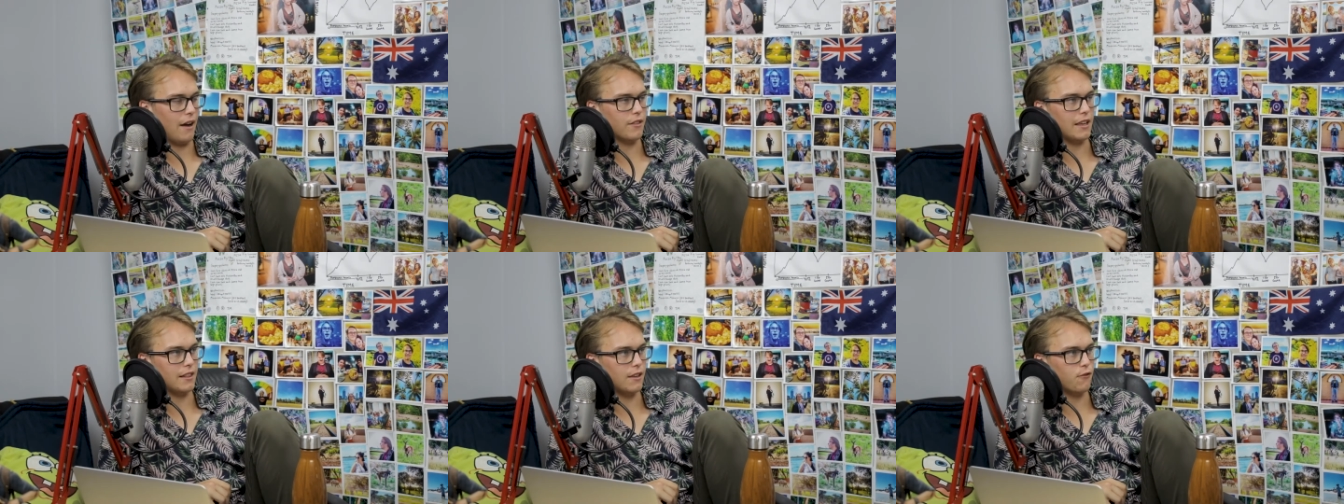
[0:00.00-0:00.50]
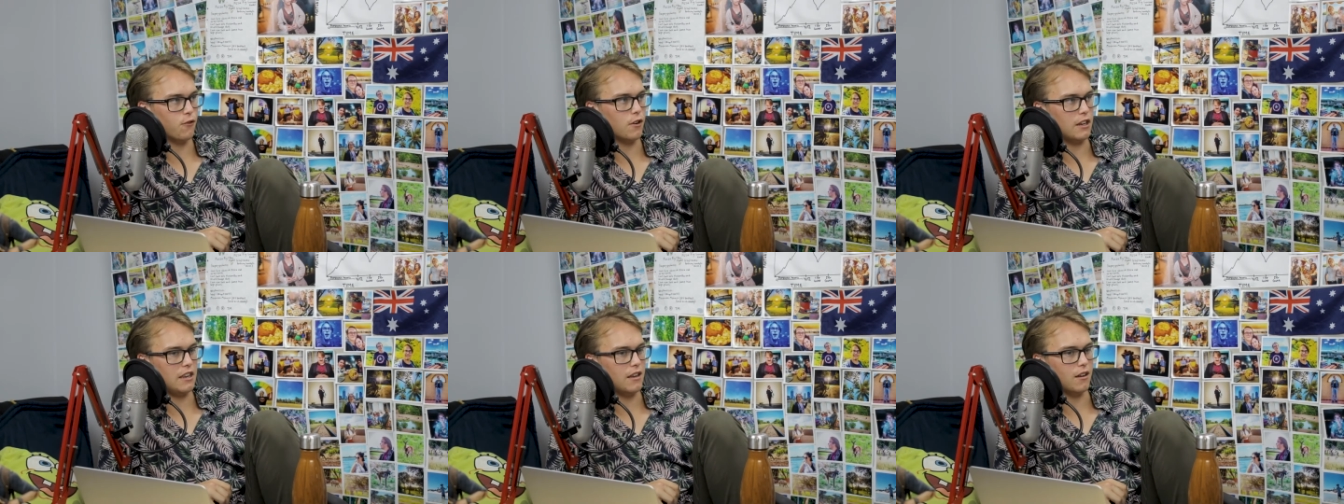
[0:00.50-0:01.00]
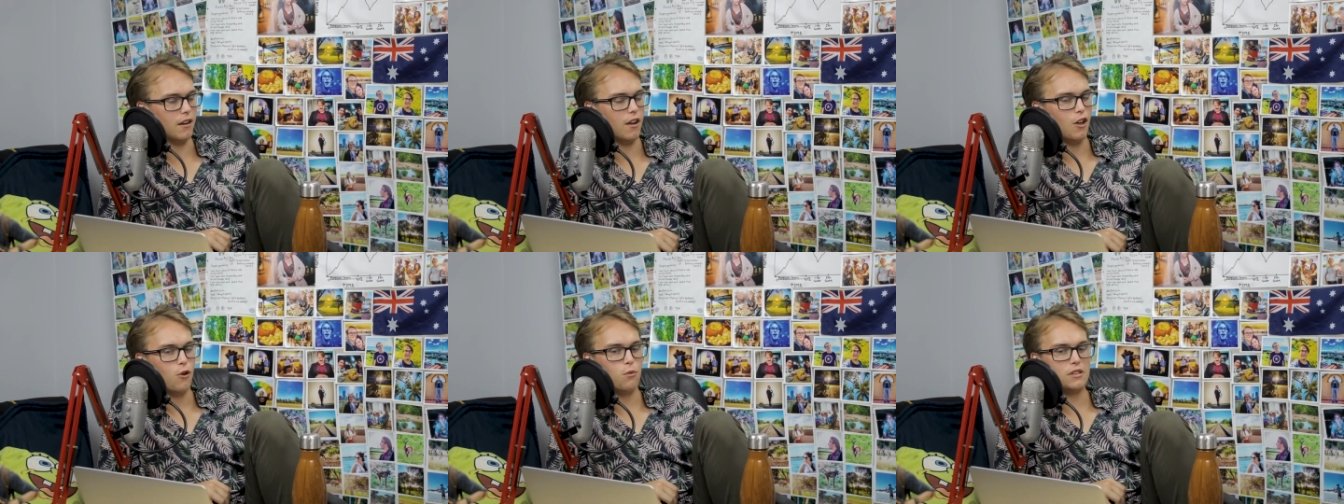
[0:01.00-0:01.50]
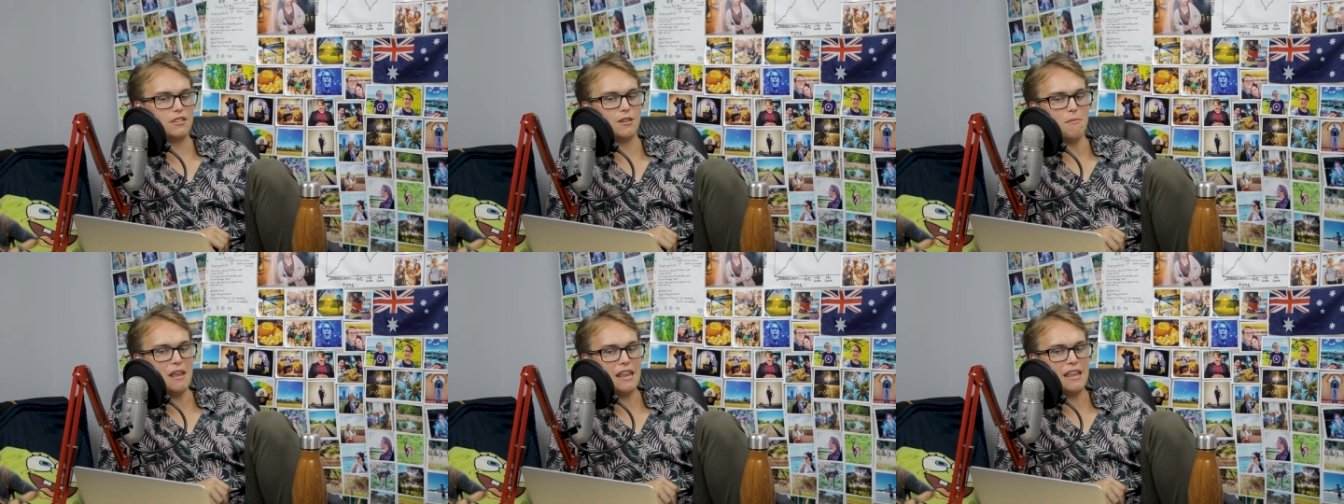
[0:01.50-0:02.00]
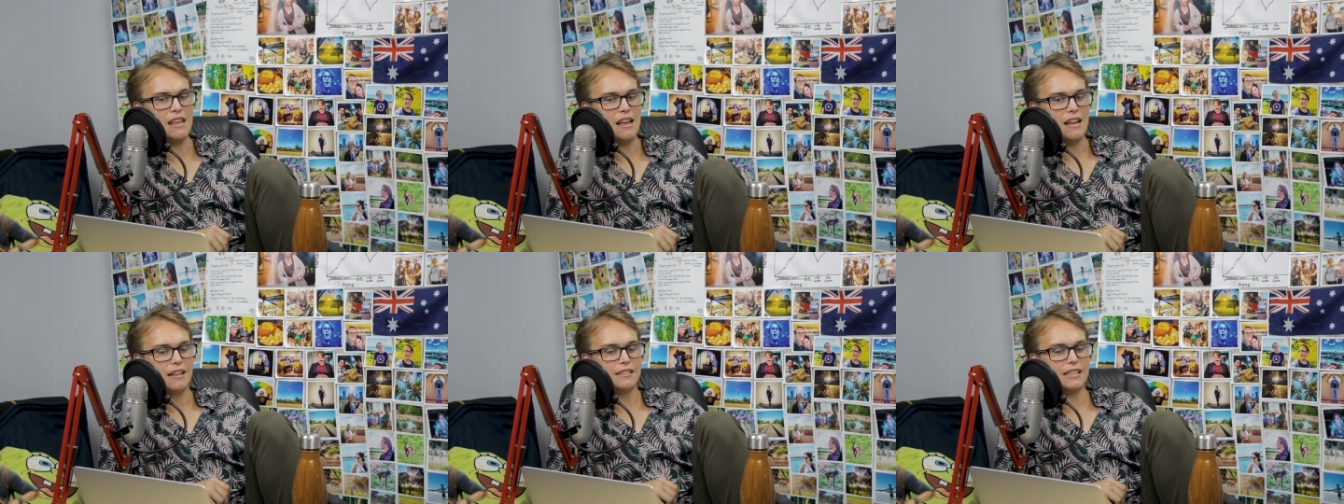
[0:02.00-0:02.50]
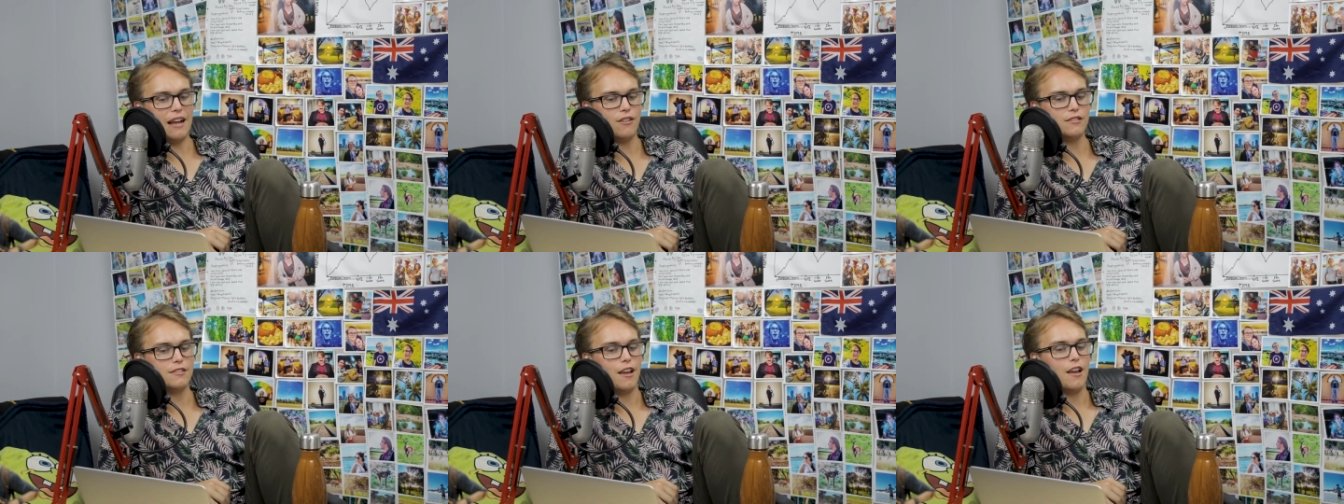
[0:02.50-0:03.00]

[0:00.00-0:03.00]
they live for a year, which to me sounds